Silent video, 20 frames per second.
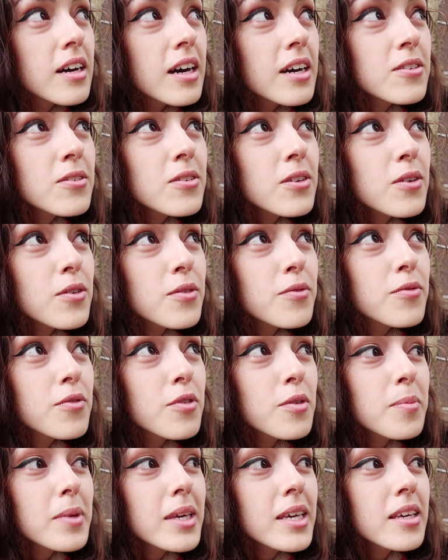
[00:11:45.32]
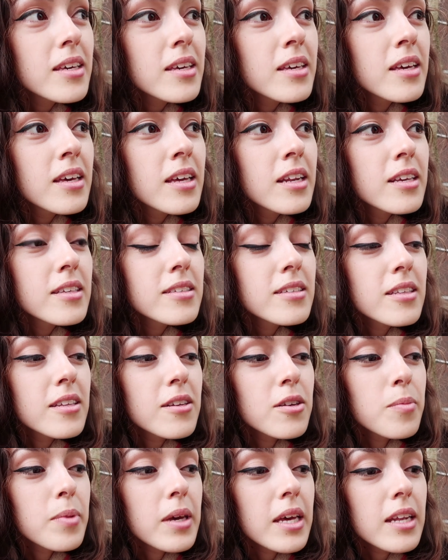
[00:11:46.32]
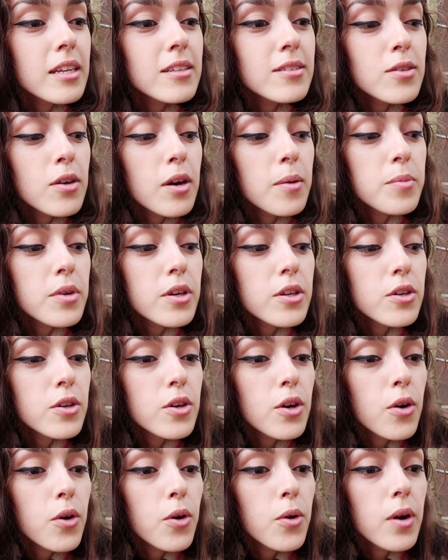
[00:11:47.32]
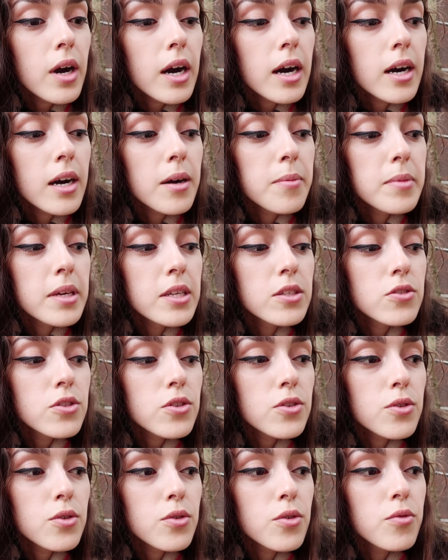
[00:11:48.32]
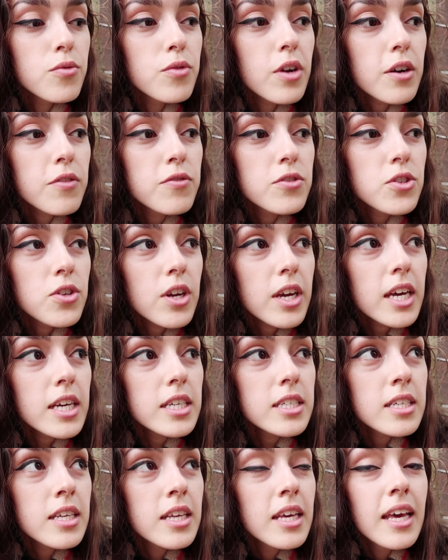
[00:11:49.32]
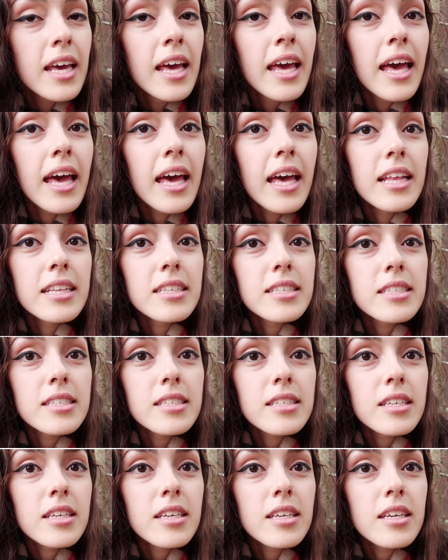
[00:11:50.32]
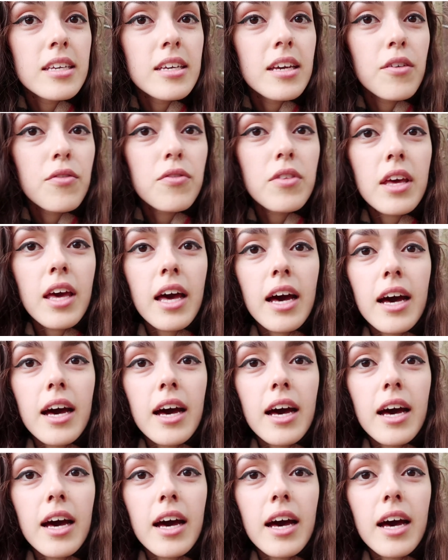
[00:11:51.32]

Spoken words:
I don't know, for me it is a little bit. So I'm gonna go into Rough Trade and see if they